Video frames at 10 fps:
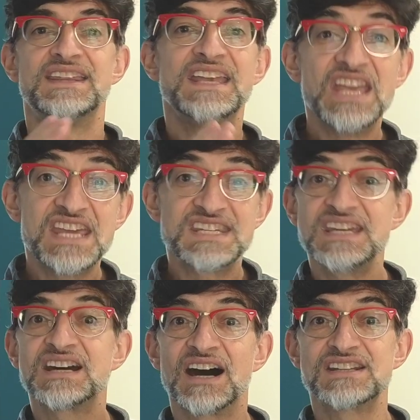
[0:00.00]
The
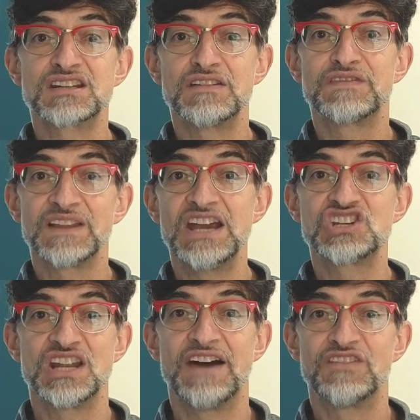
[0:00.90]
easy cuts in
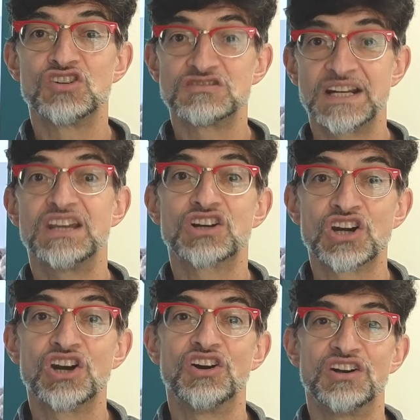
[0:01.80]
inflation have already
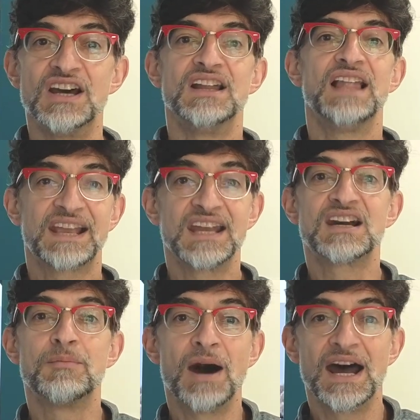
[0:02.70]
occurred, like
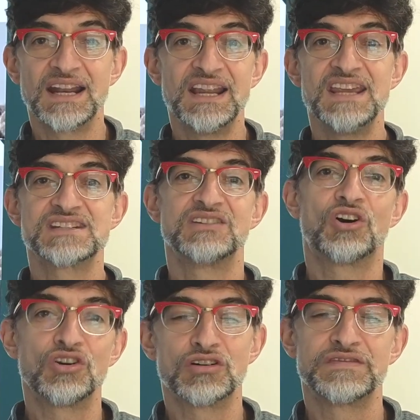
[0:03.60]
in commodities
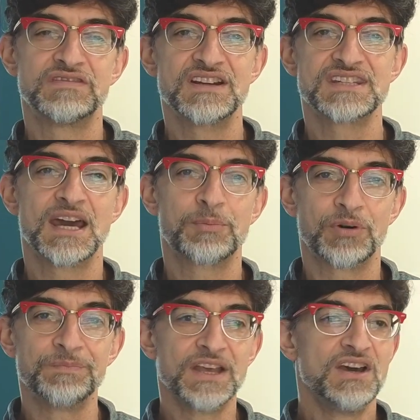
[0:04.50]
and oil, for
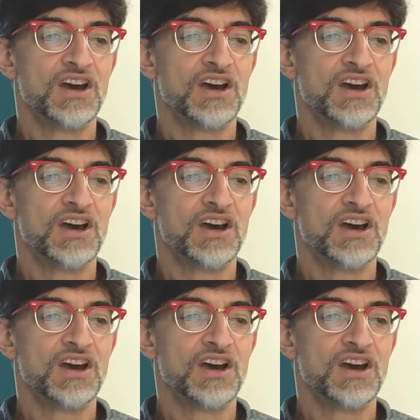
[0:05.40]
example.